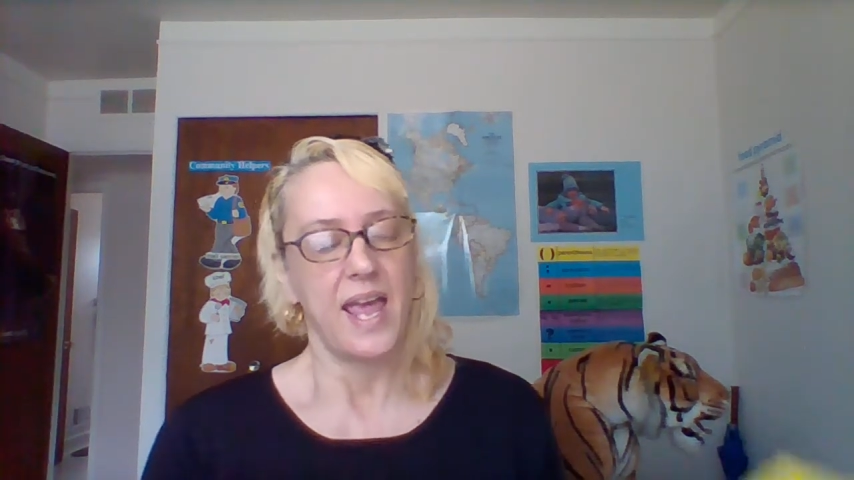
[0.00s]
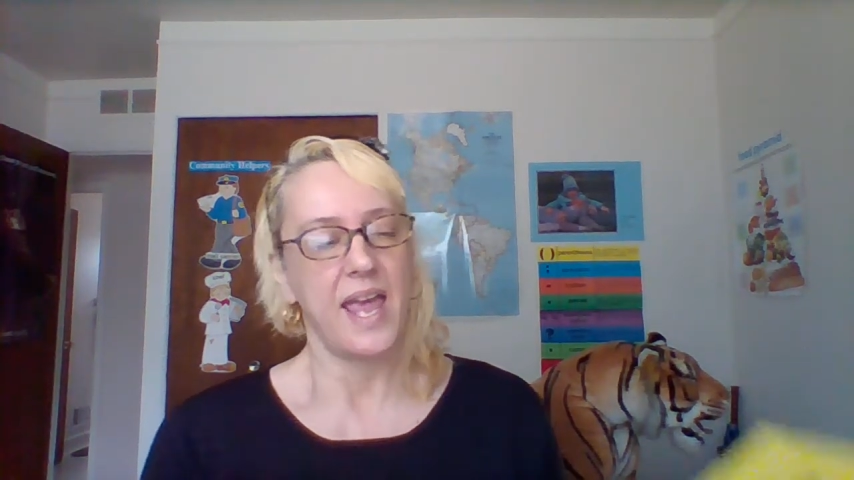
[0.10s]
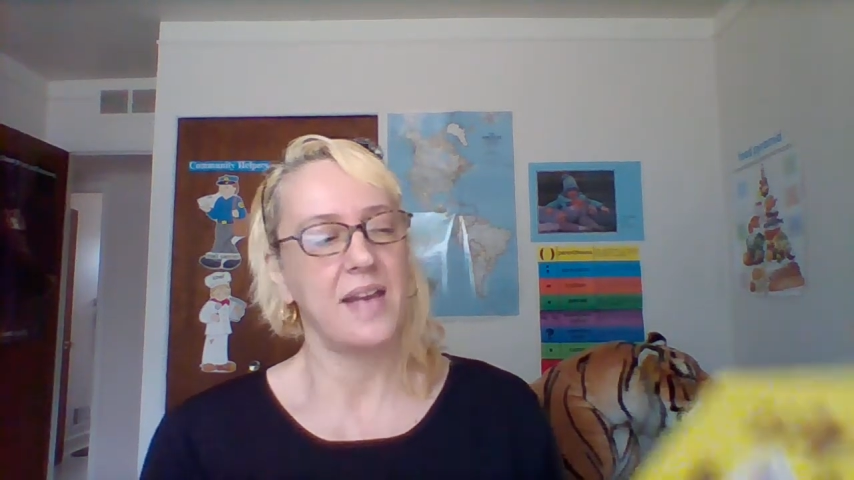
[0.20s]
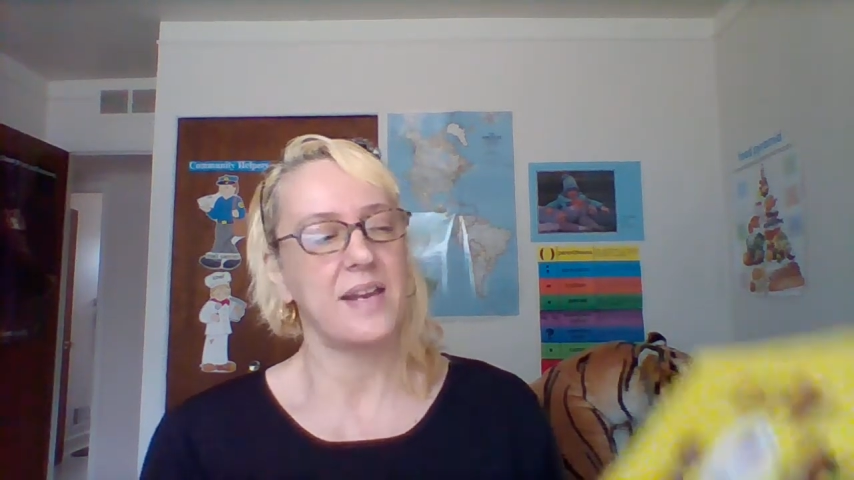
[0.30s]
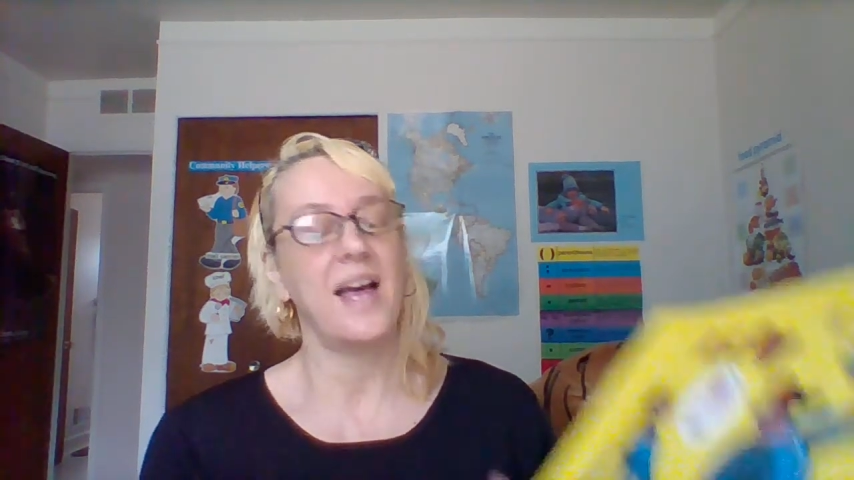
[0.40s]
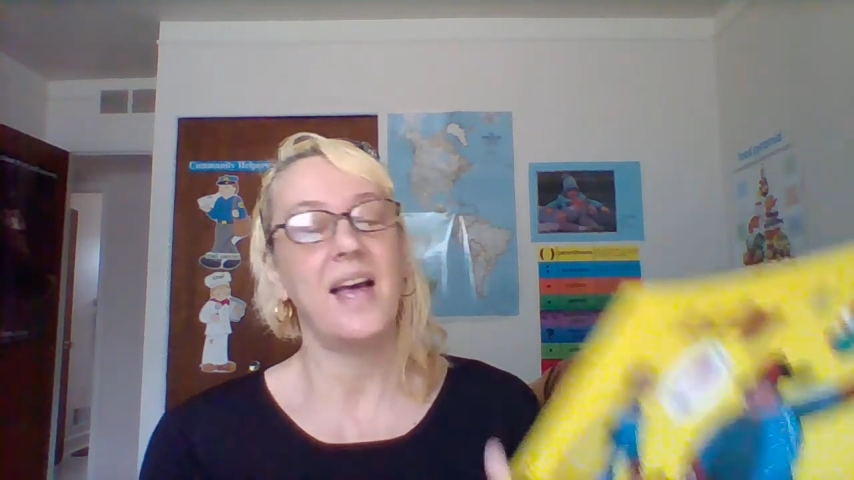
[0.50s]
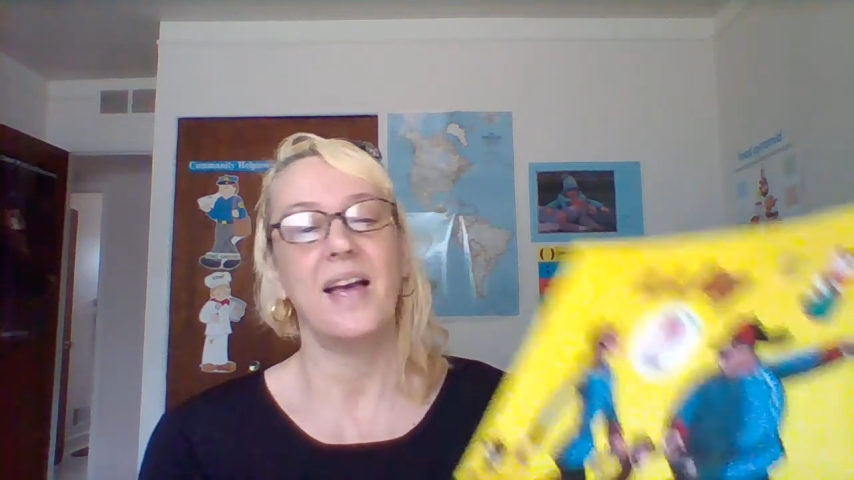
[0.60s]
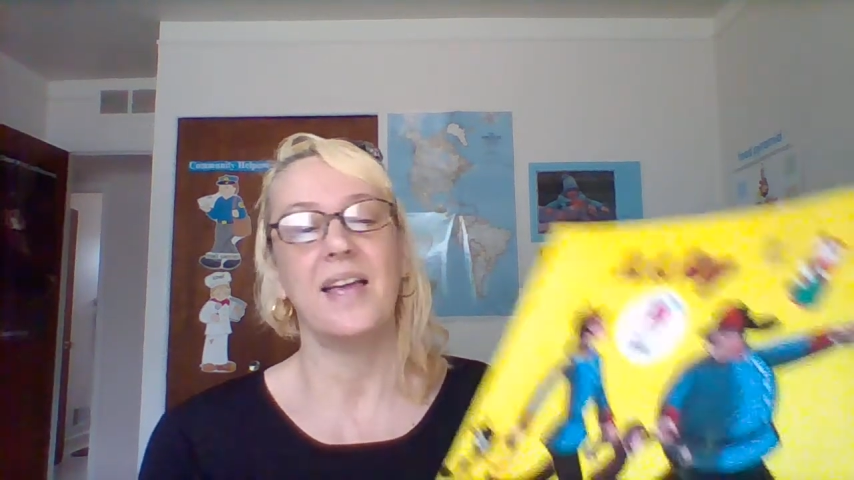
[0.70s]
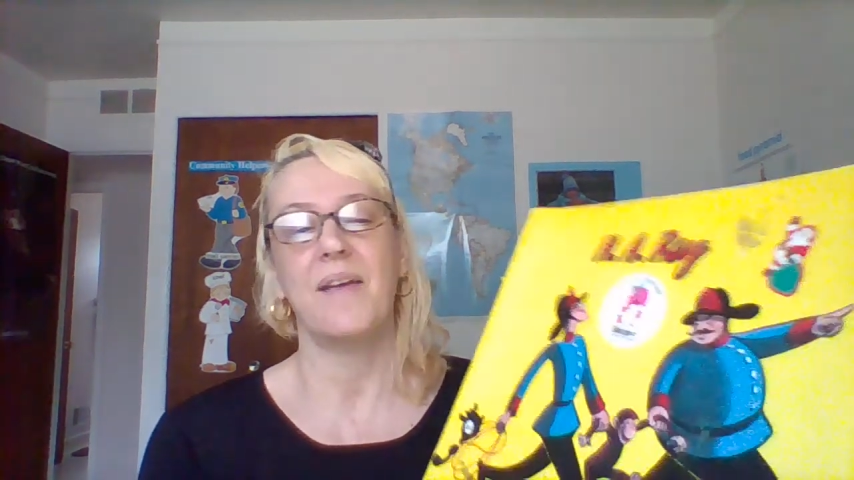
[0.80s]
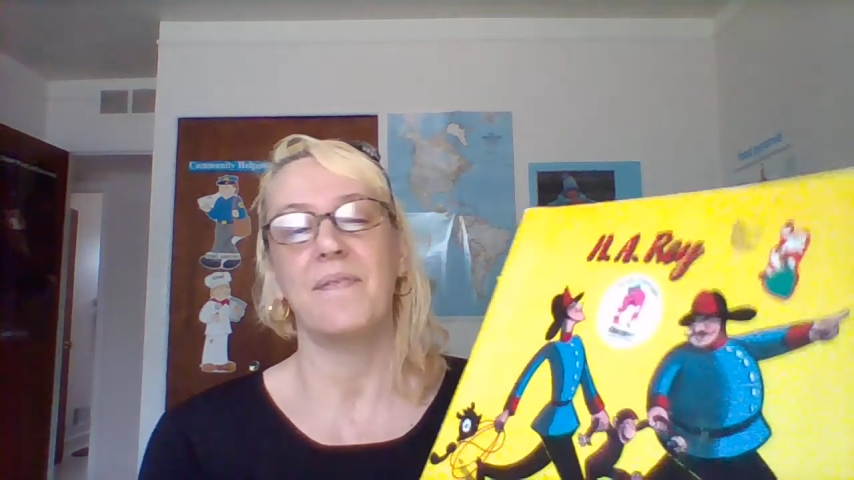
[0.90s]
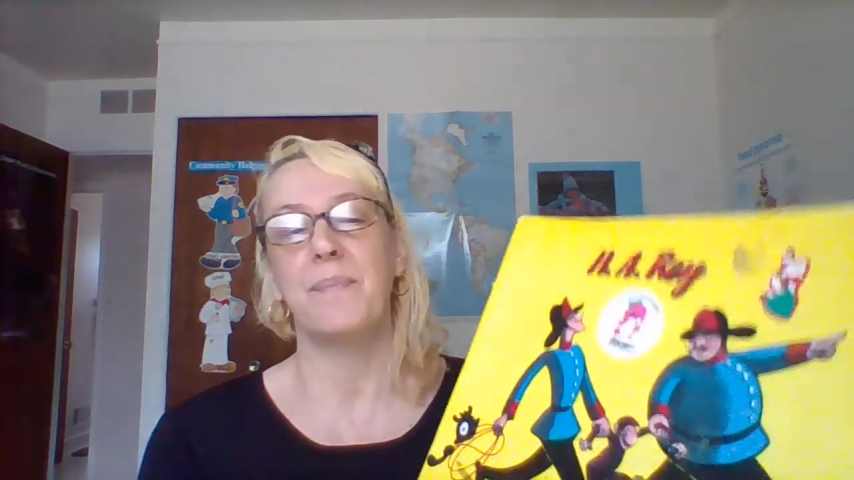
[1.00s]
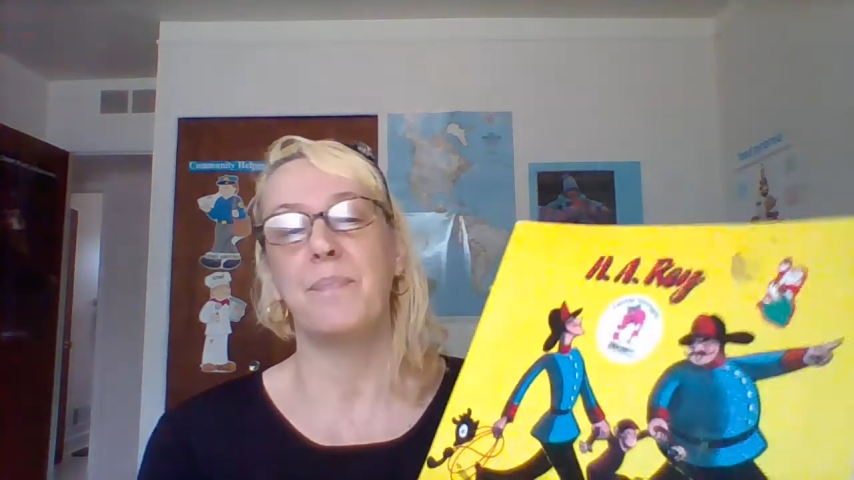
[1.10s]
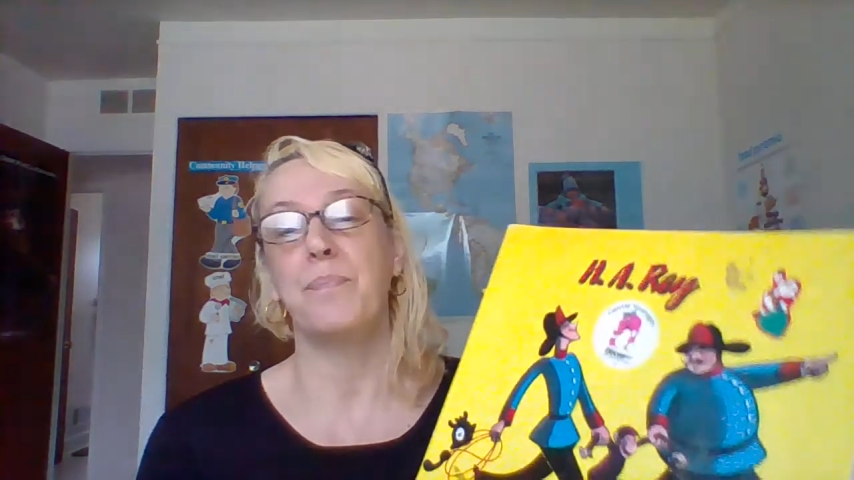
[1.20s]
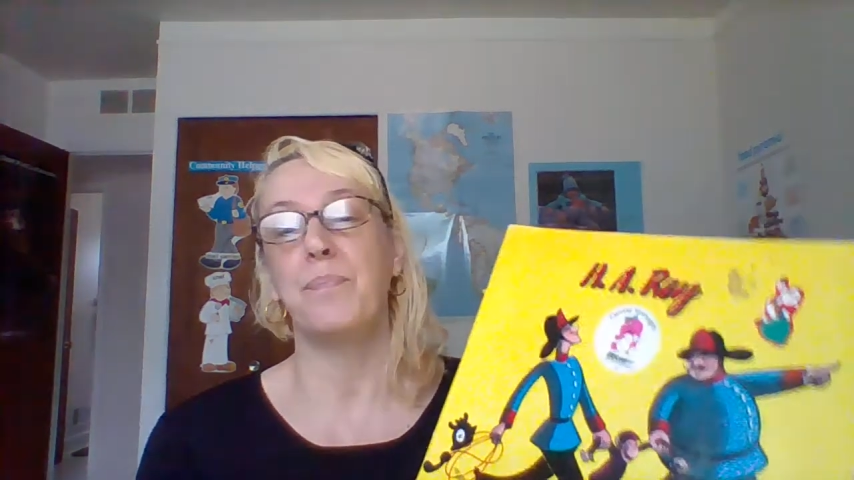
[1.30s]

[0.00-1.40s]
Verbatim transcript: and I have the